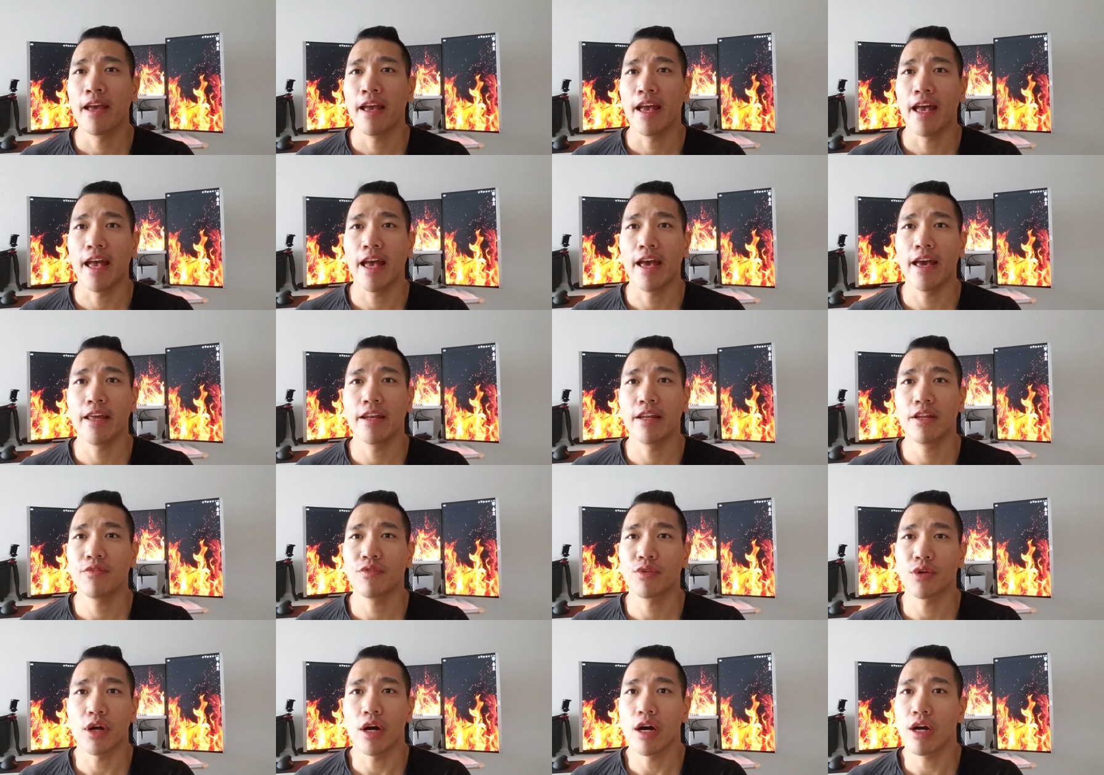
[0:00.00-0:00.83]
and
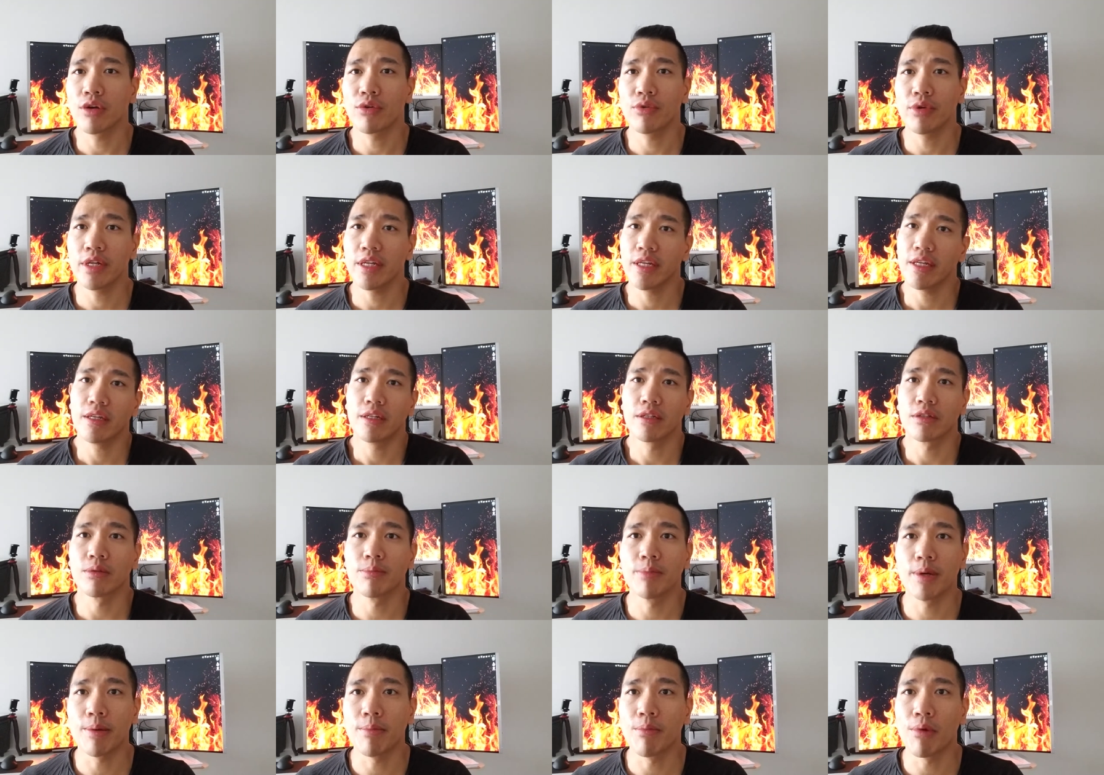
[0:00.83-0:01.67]
if you're hungry eat a
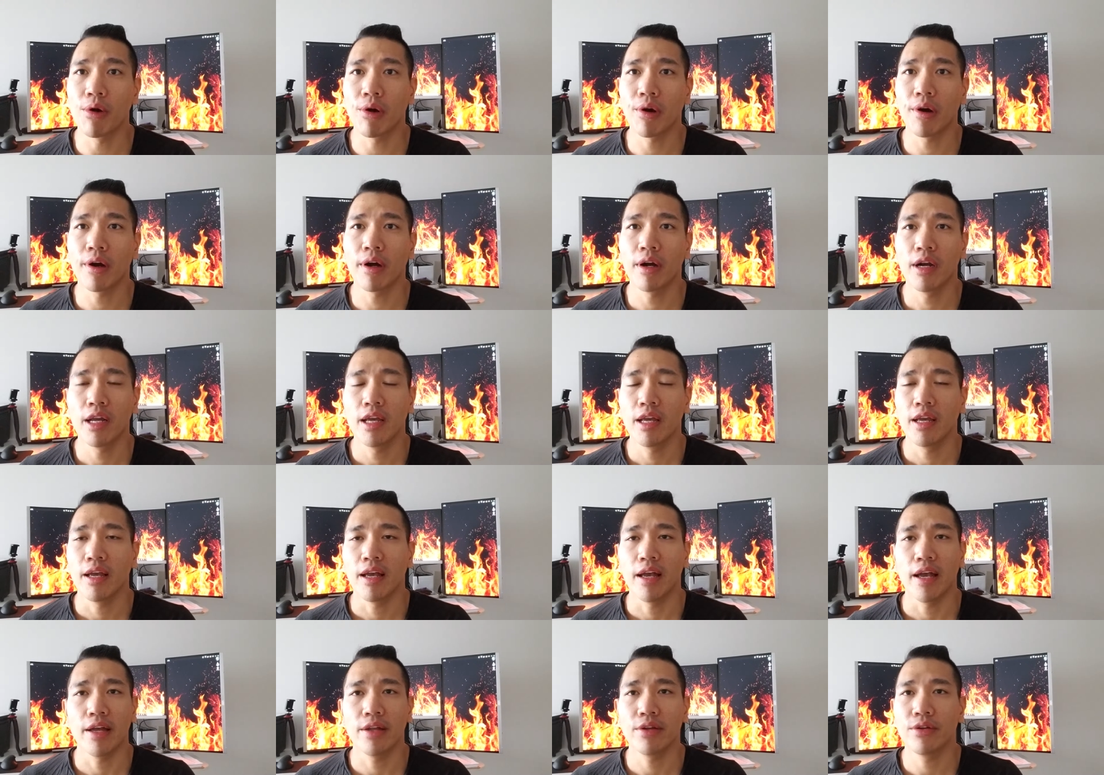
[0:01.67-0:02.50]
little bit more
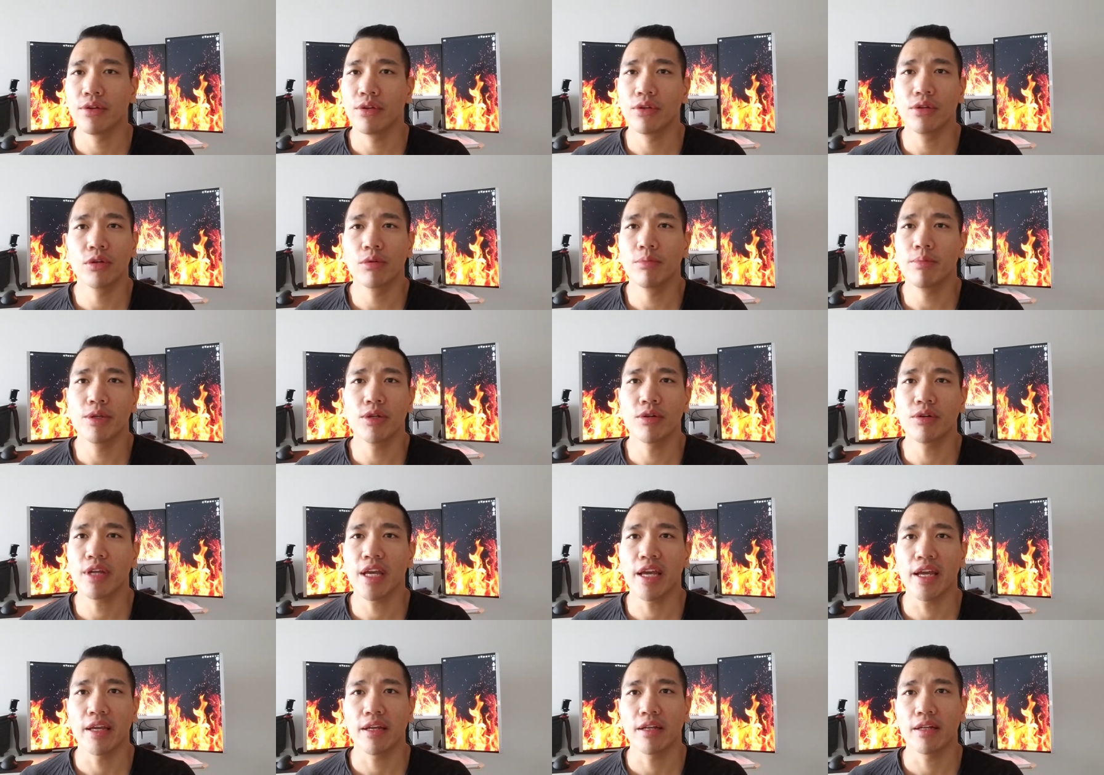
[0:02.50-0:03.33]
and you'll be
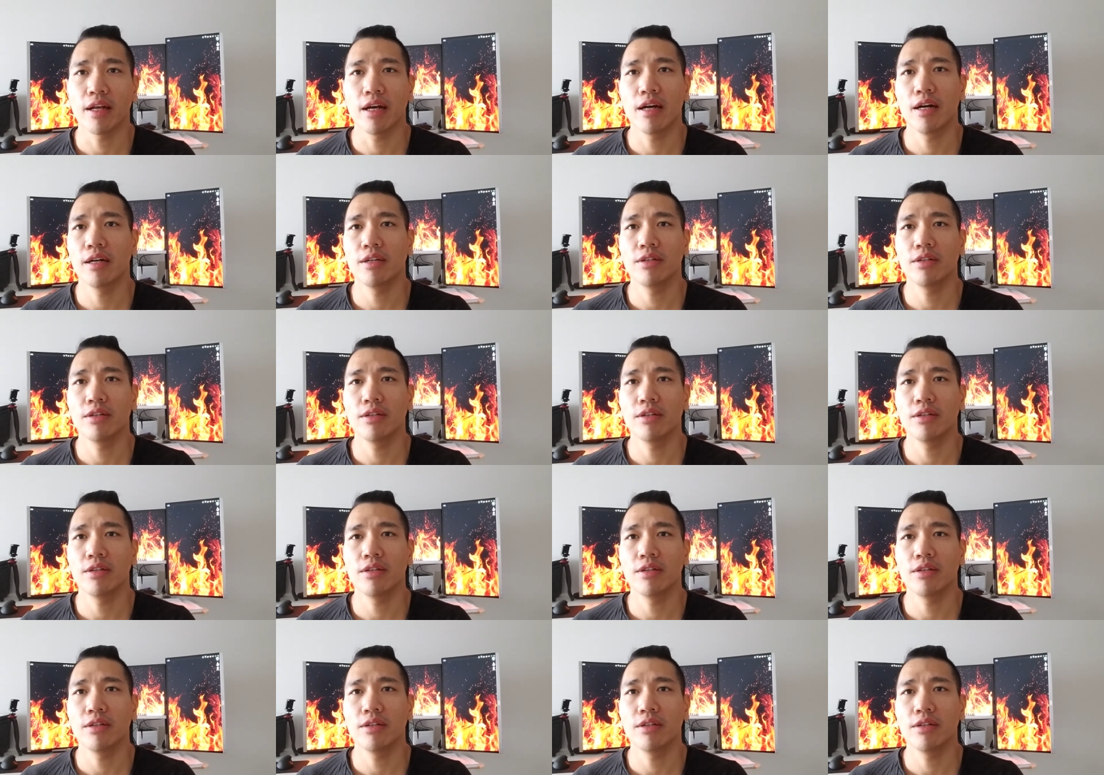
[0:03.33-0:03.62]
okay uh,